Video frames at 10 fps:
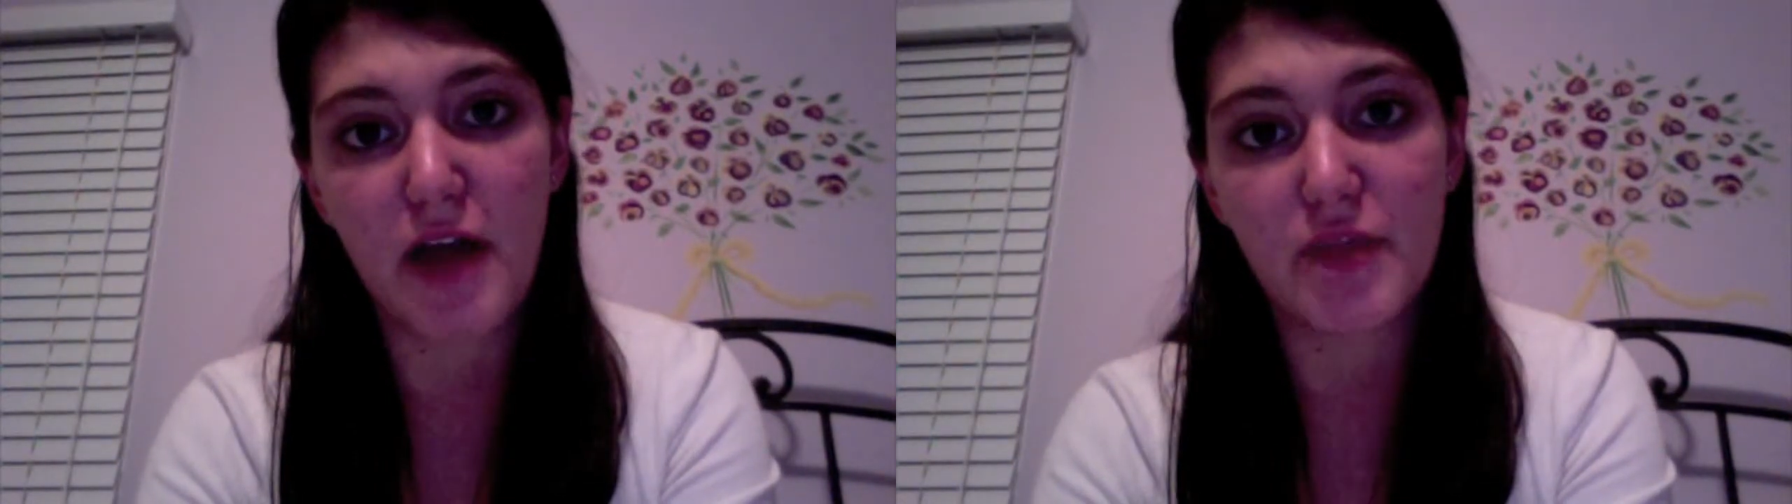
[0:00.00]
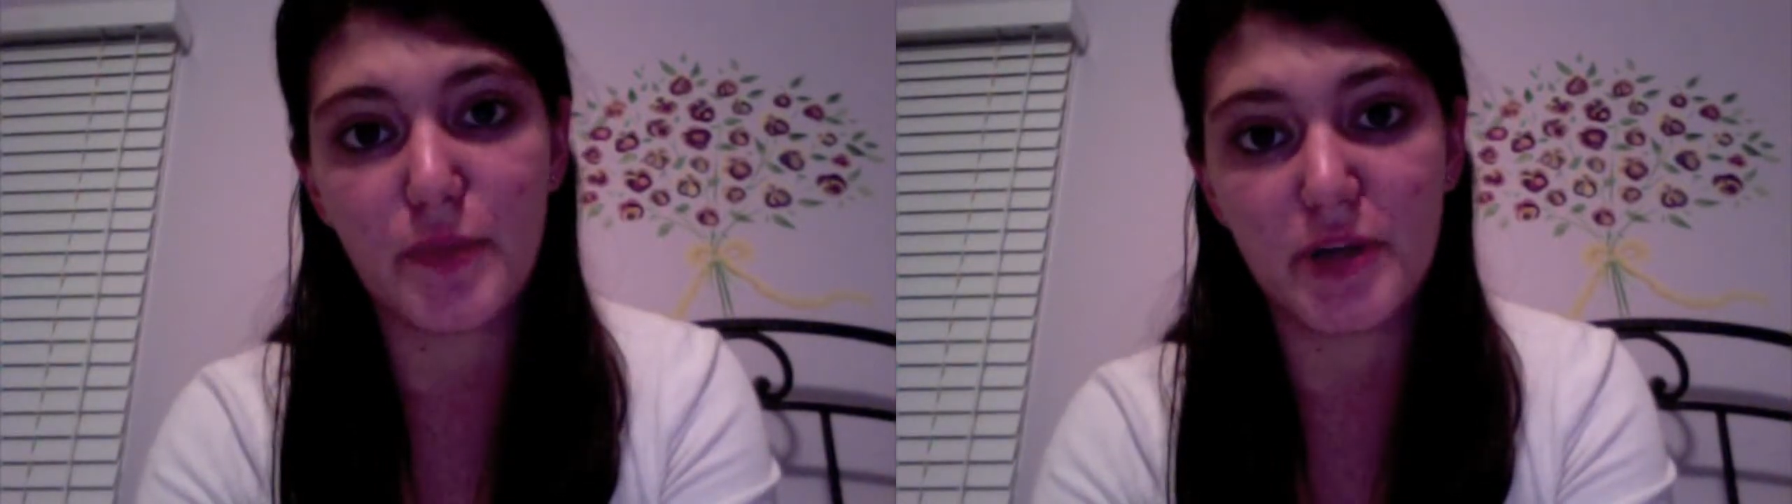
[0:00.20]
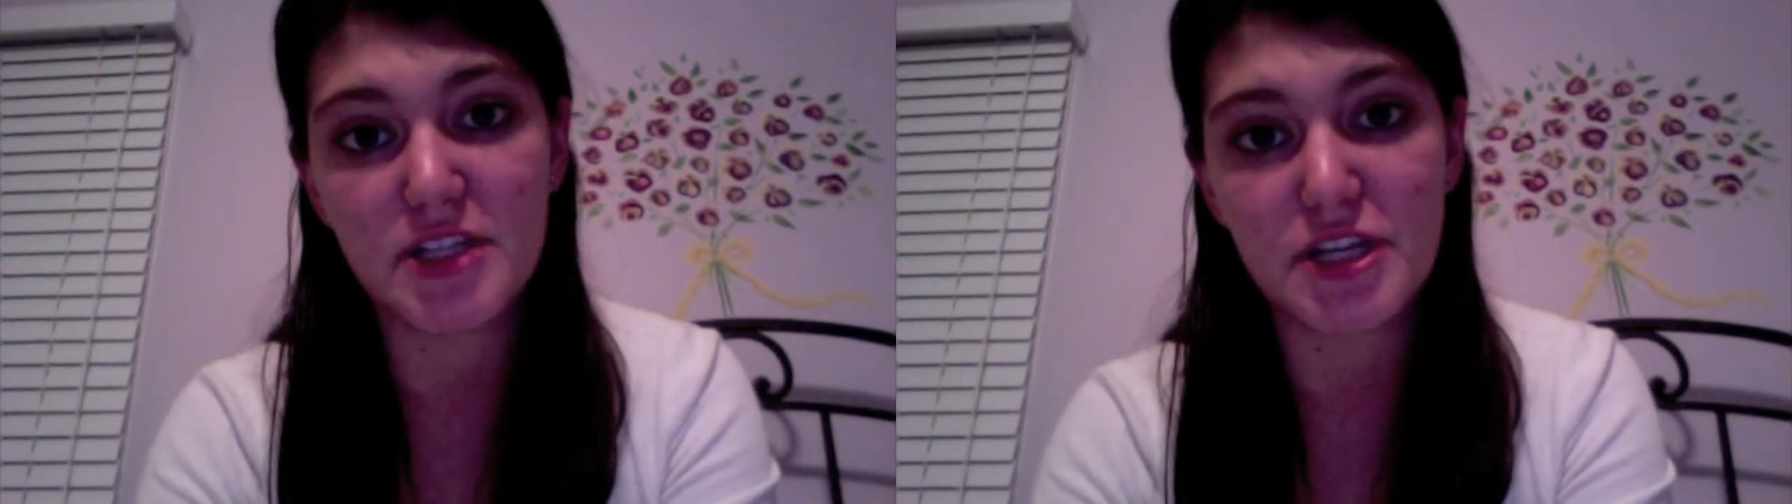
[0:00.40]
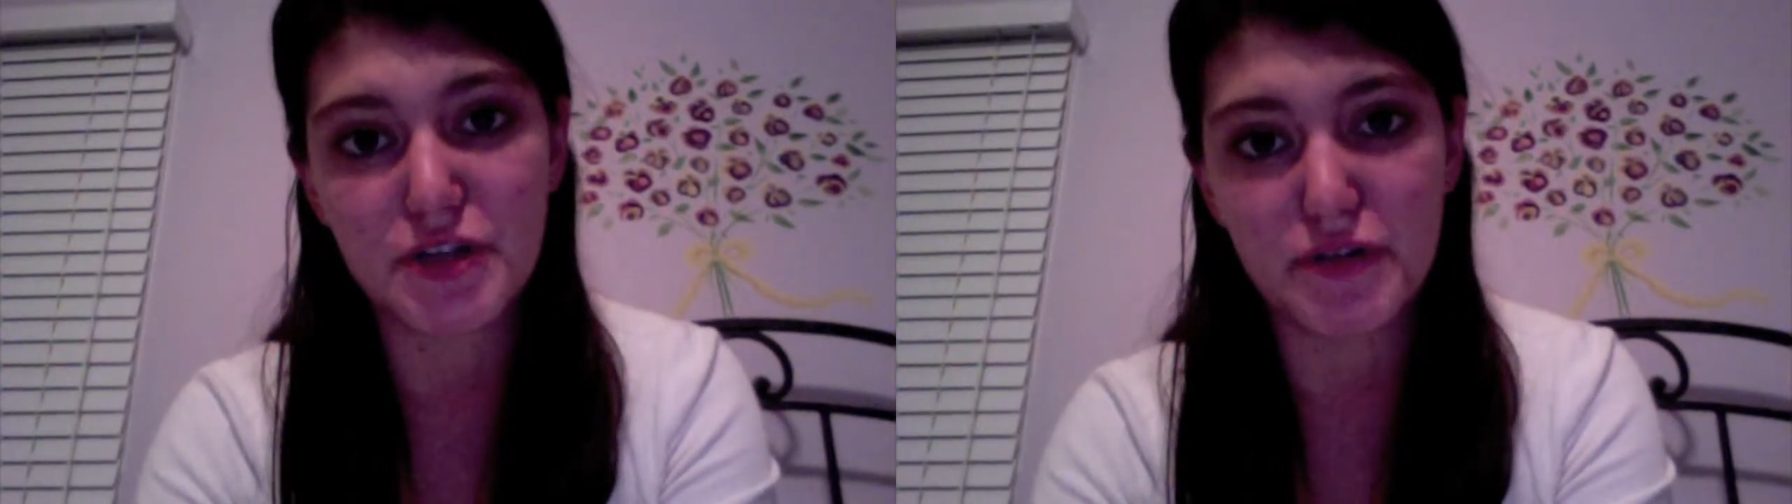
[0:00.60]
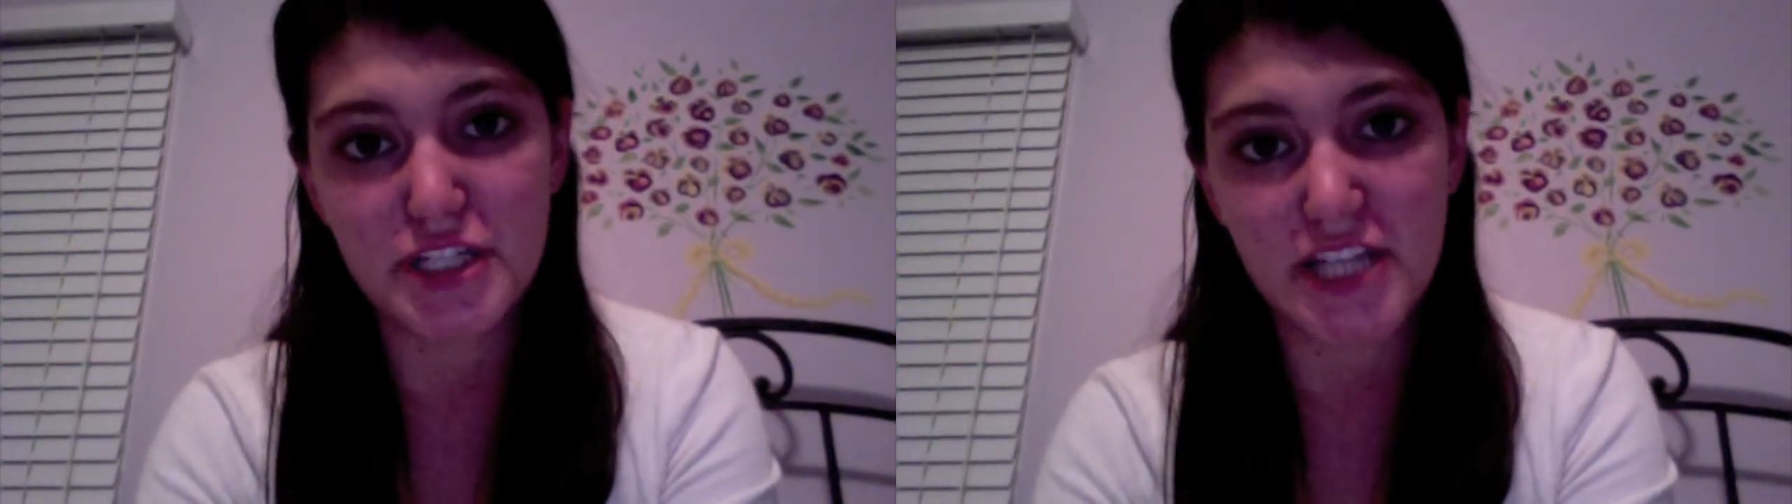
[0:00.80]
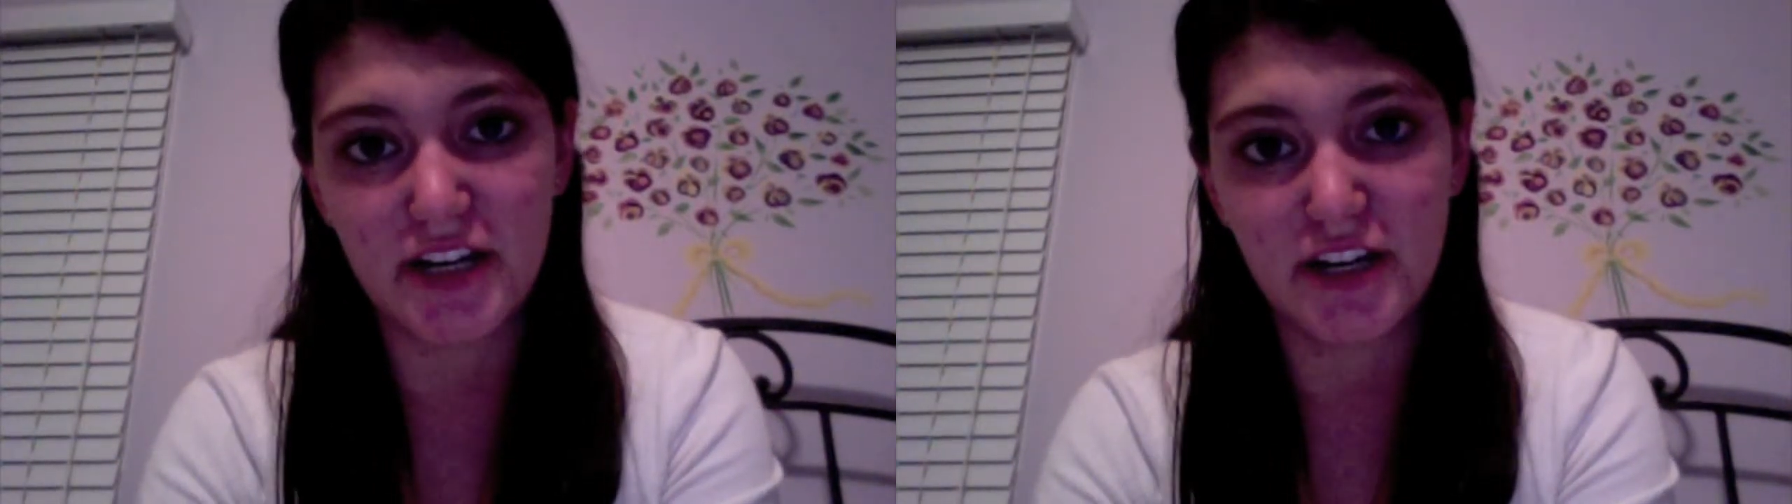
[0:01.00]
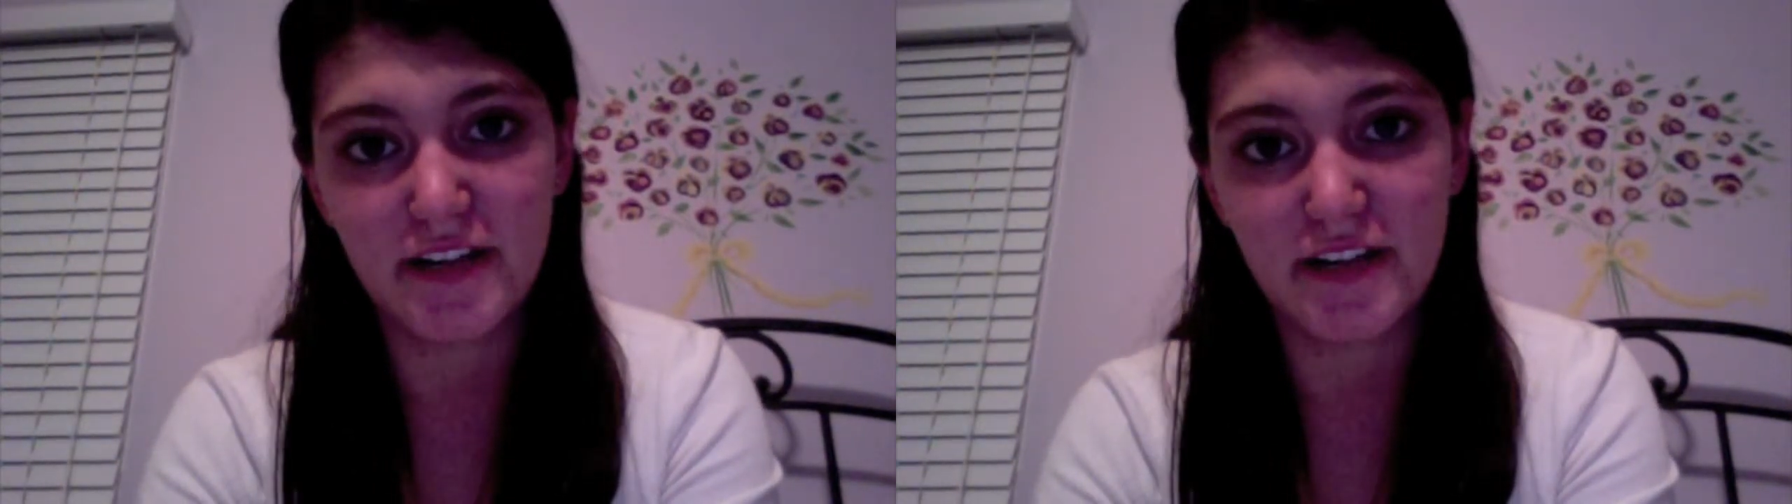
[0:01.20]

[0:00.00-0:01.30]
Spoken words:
at the Princeton Jewish Center.